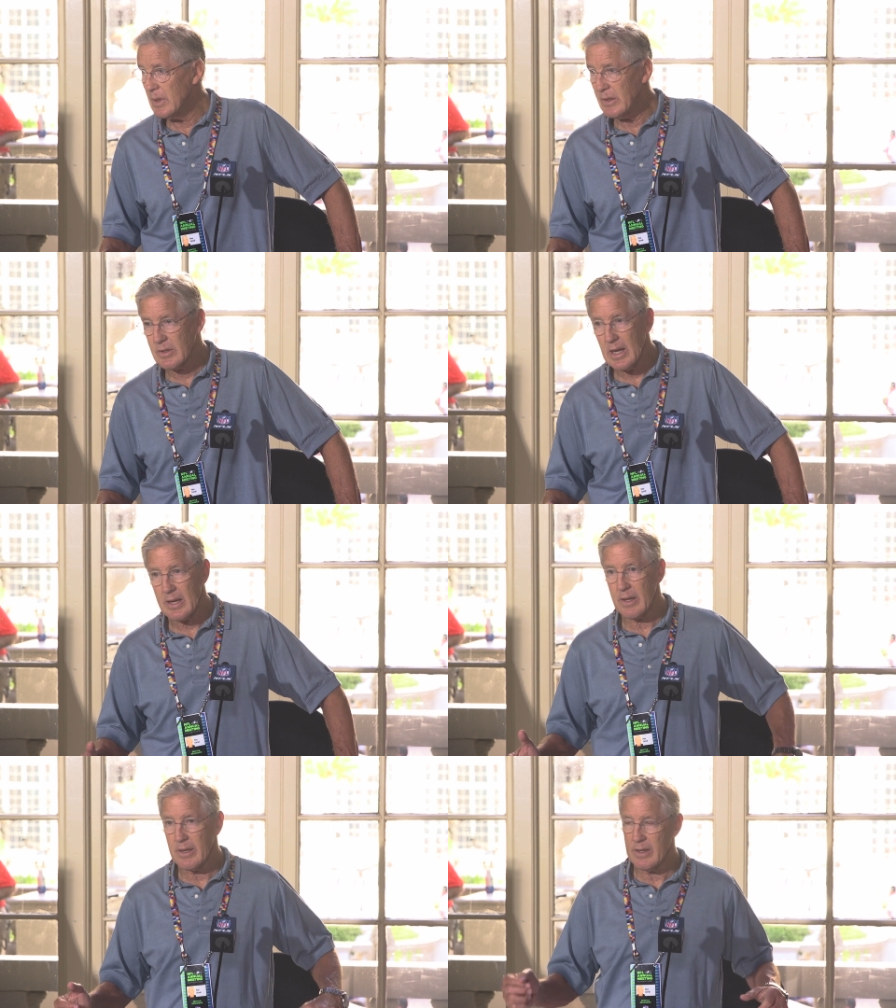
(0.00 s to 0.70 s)
He's
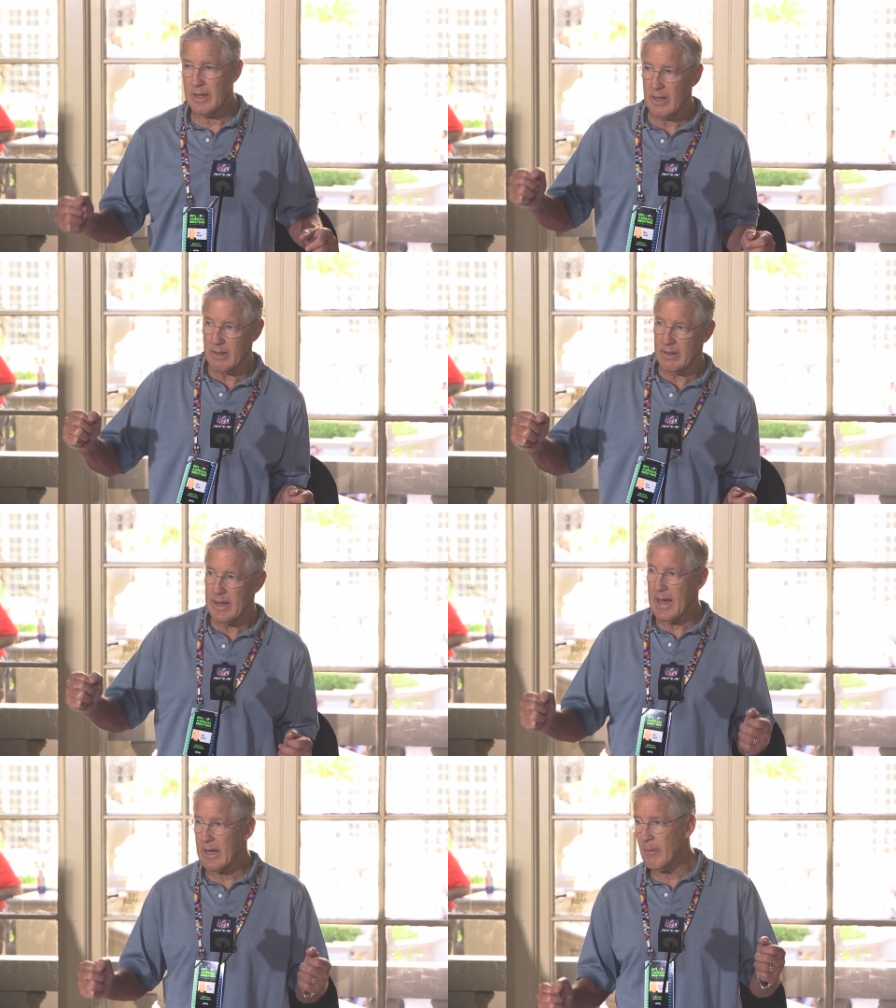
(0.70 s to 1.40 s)
got a, a
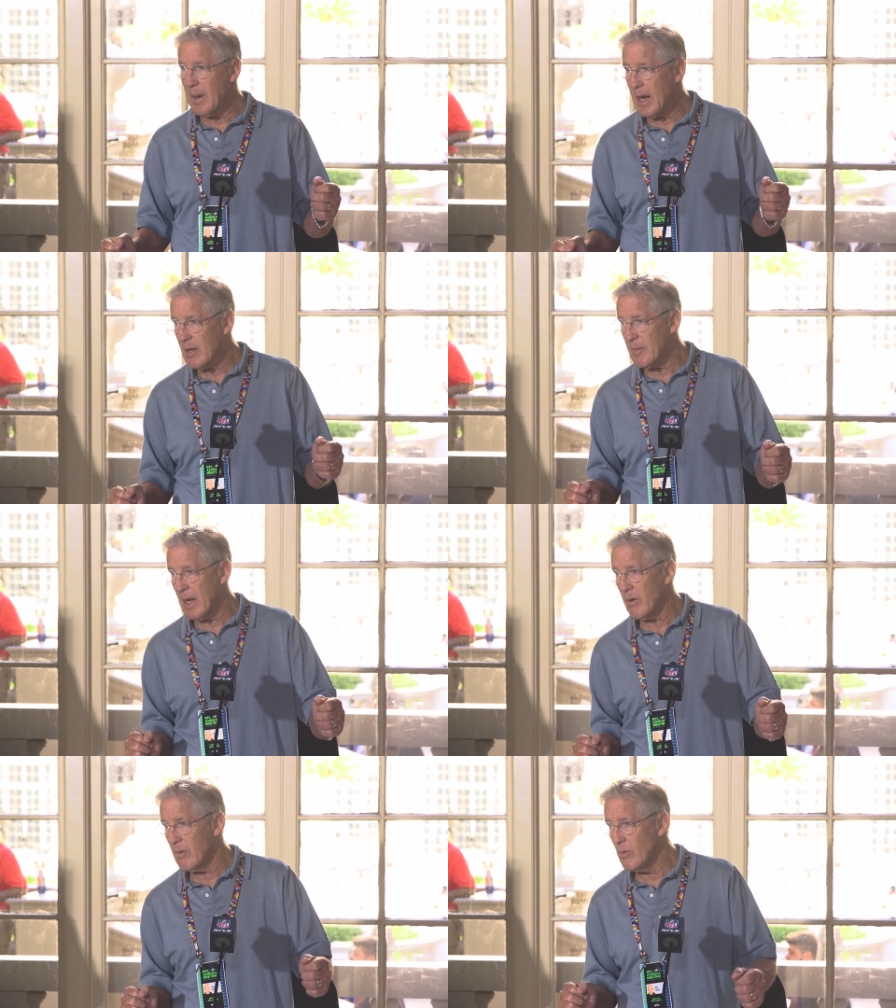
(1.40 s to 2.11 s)
knack about him
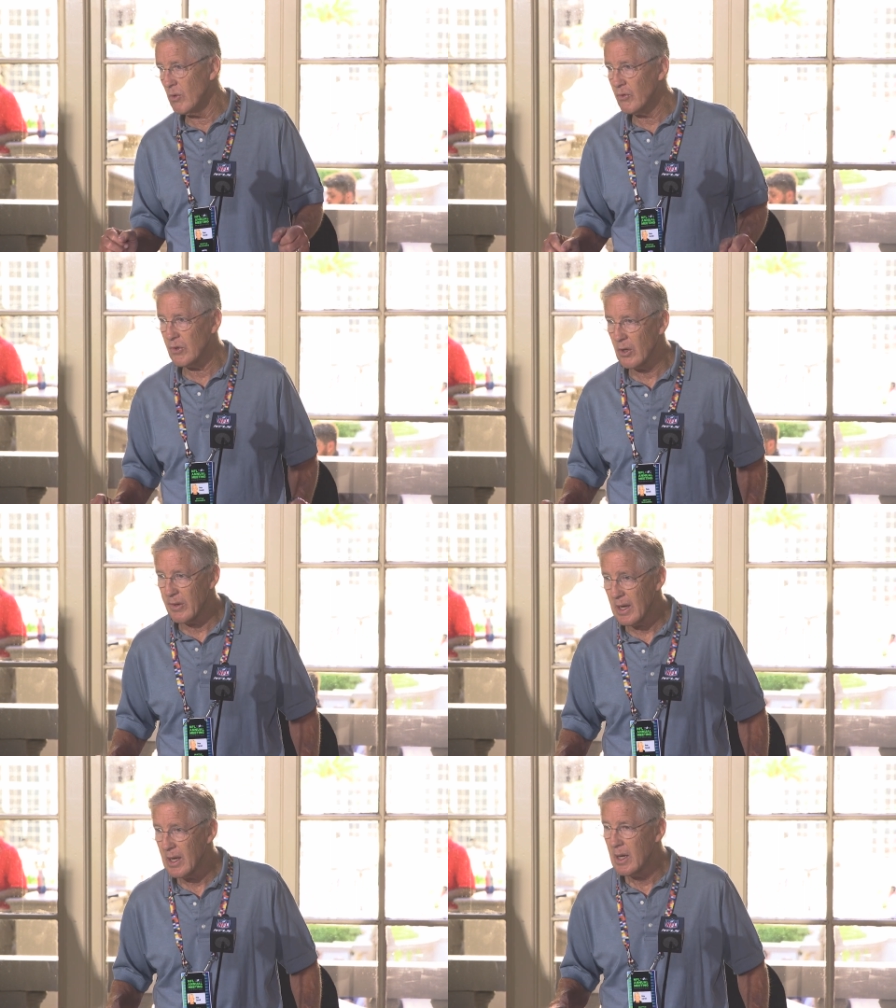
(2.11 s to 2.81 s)
and how he moves and
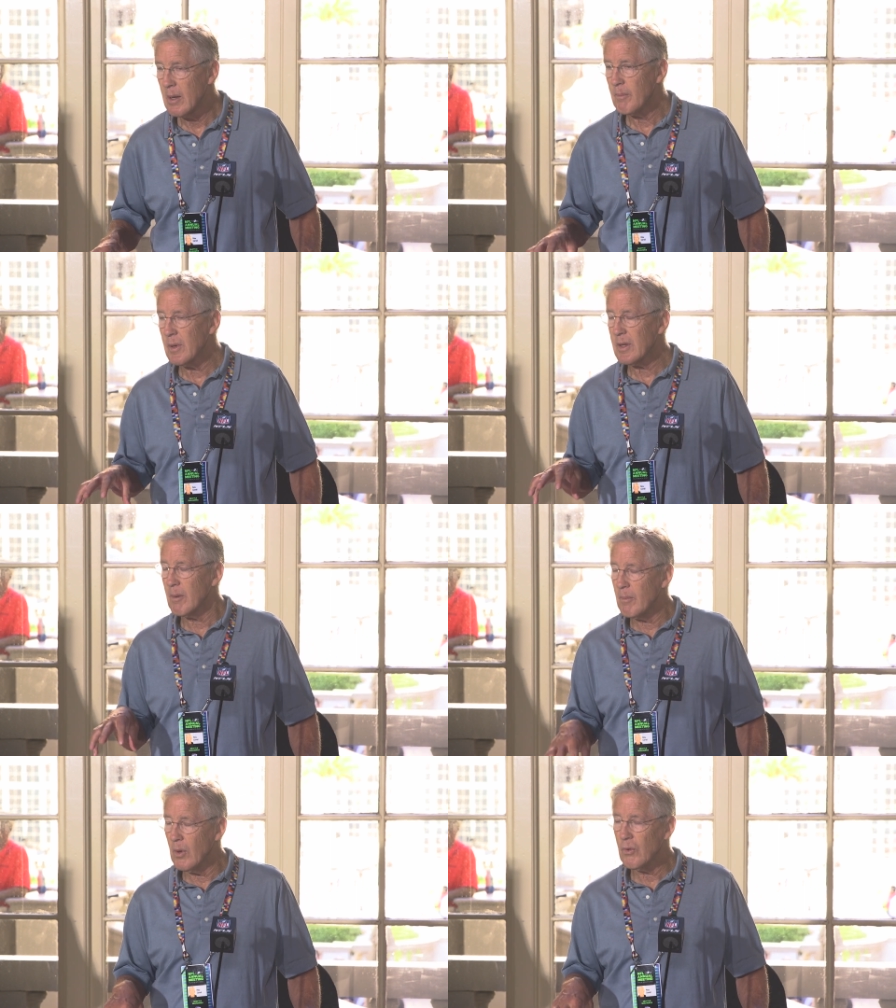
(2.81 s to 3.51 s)
all that. But
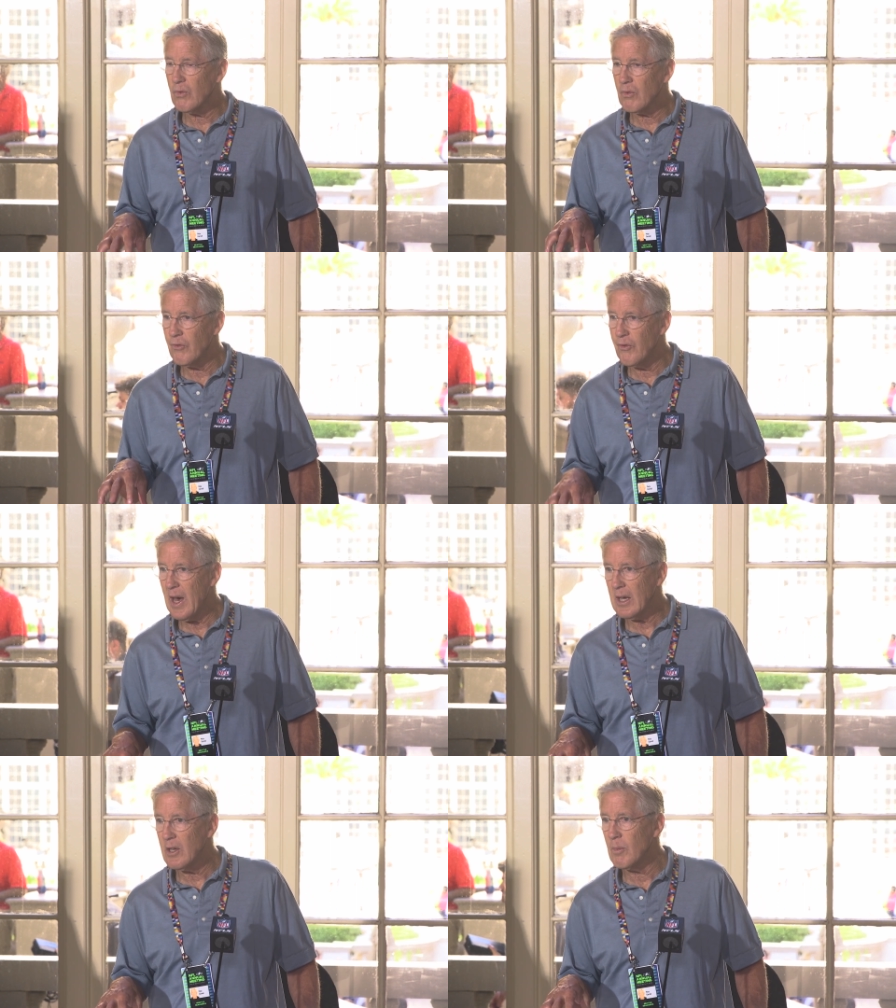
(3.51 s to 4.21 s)
the most
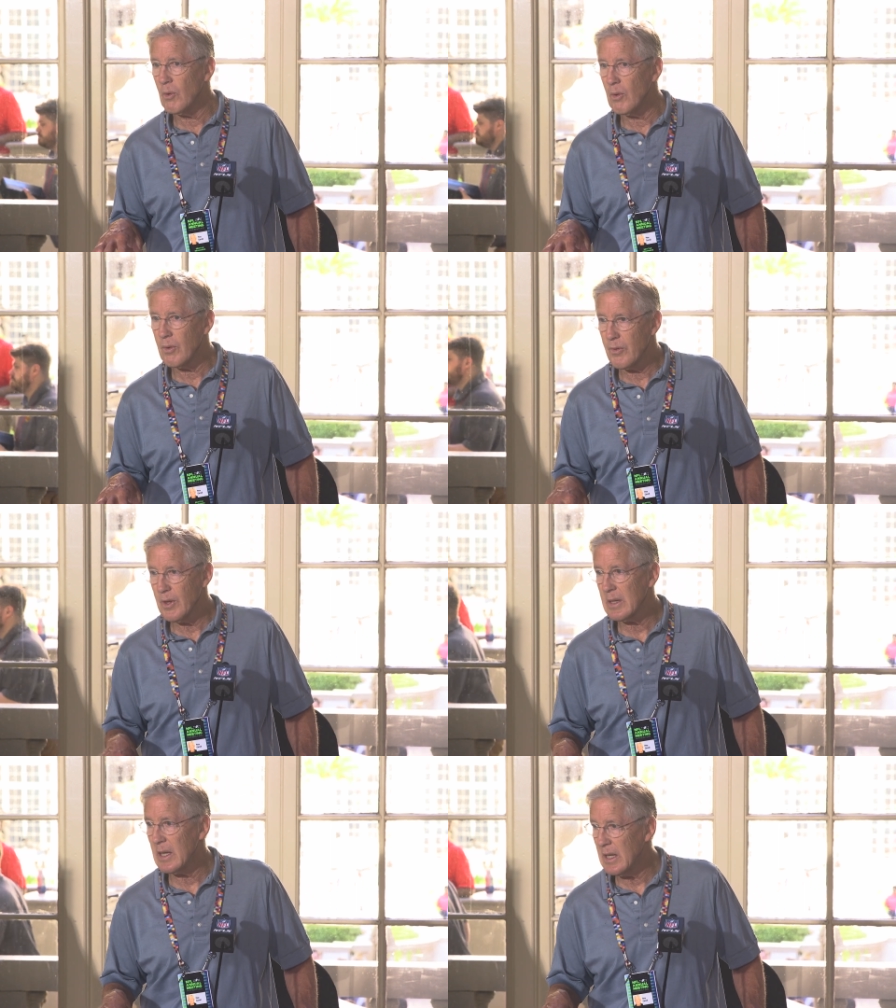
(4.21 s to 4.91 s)
valuable
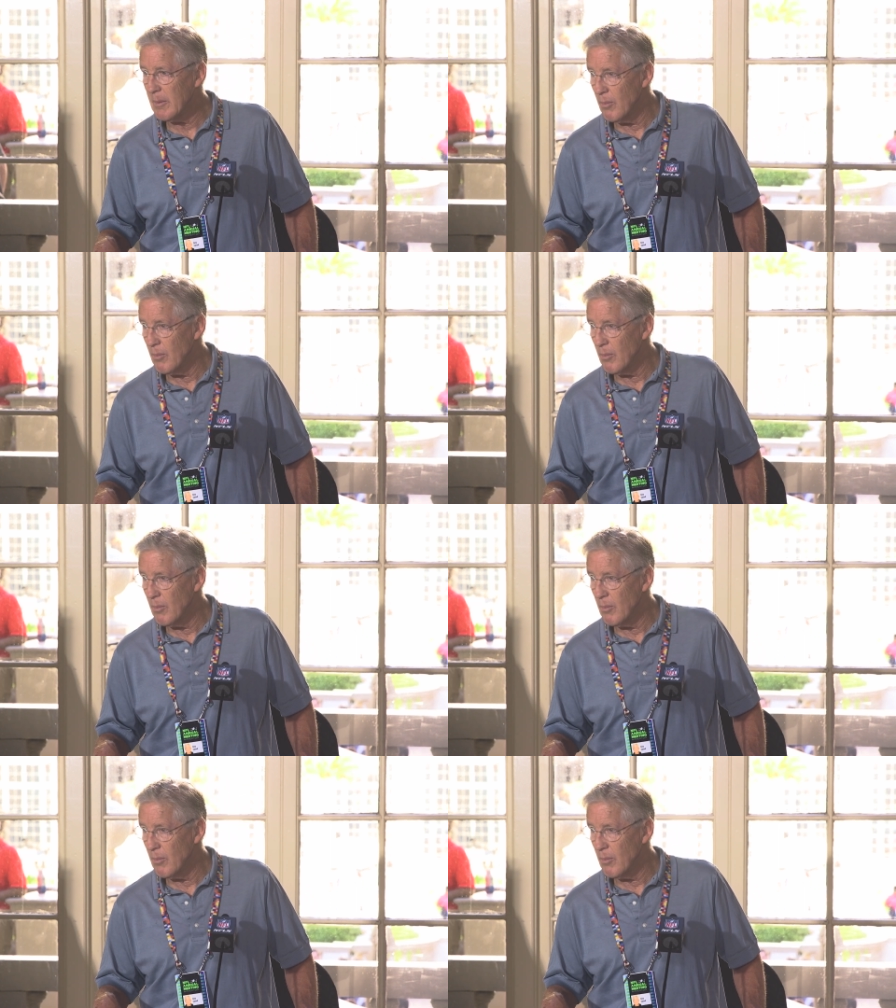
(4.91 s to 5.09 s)
thing that he